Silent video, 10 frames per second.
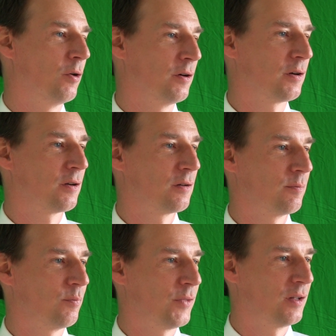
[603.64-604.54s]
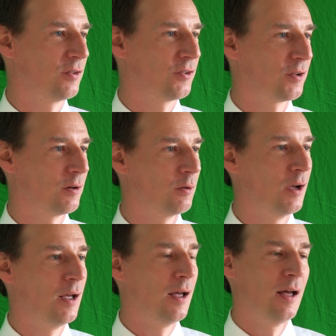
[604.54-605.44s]
work. And so
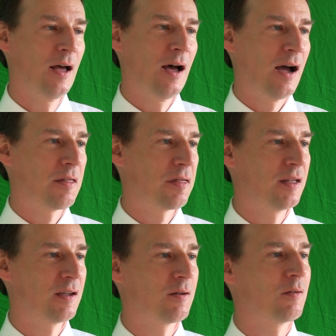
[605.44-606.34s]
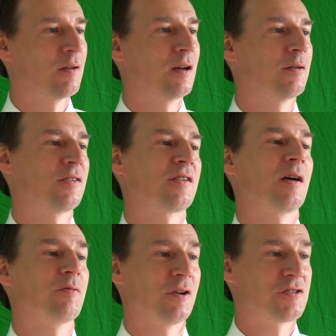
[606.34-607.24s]
I think, it's
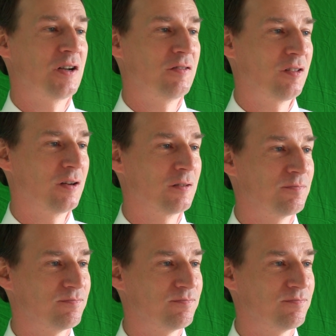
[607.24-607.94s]
time for a change there.